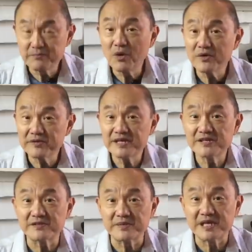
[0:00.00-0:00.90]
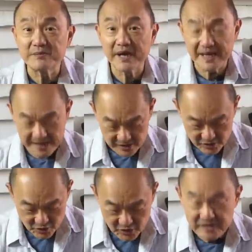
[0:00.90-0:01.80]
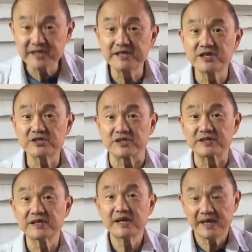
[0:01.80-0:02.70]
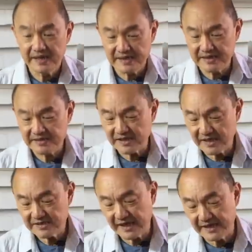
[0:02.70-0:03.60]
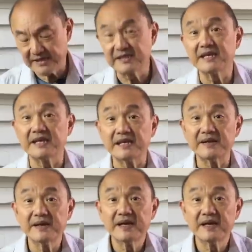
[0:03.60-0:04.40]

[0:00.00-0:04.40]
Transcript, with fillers: bought these from eBay in good condition in a size 8D.